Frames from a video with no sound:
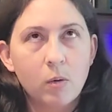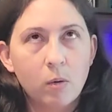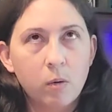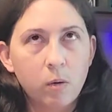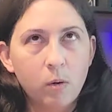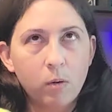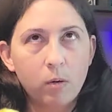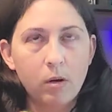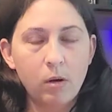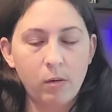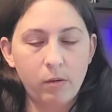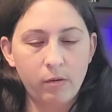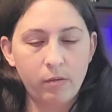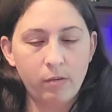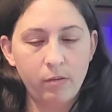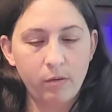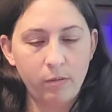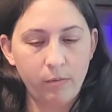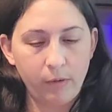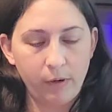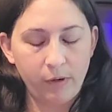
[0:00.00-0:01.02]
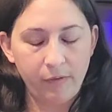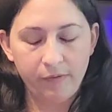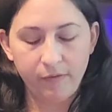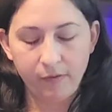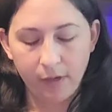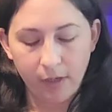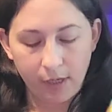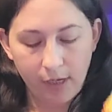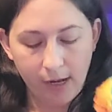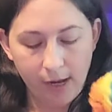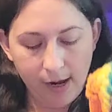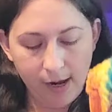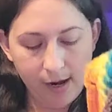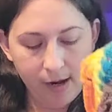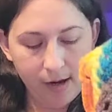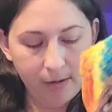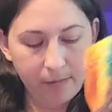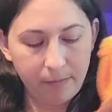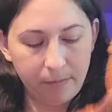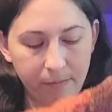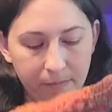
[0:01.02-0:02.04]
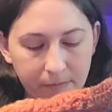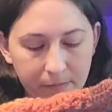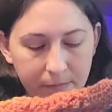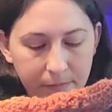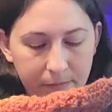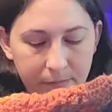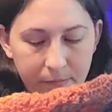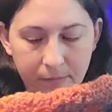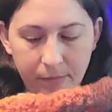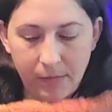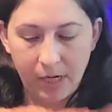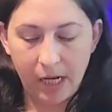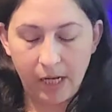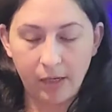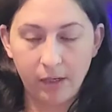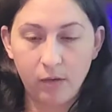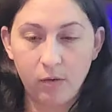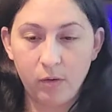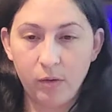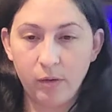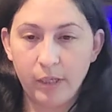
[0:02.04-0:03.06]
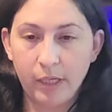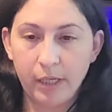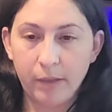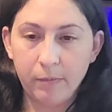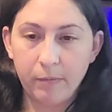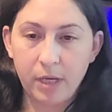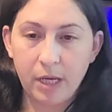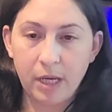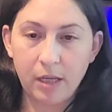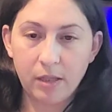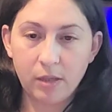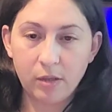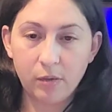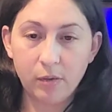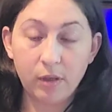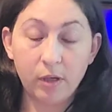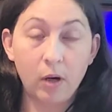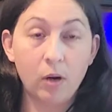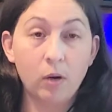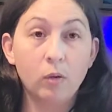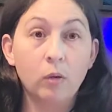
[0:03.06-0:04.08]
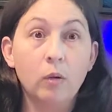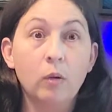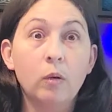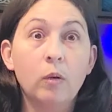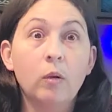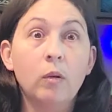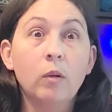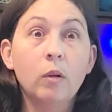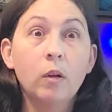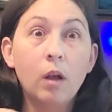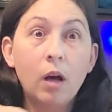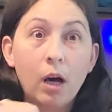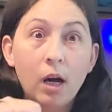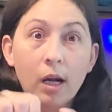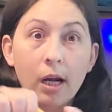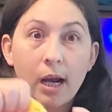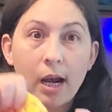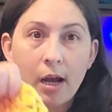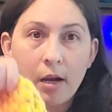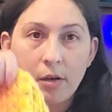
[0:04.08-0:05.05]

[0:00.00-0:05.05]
going through the roof. Not including me doing a lot of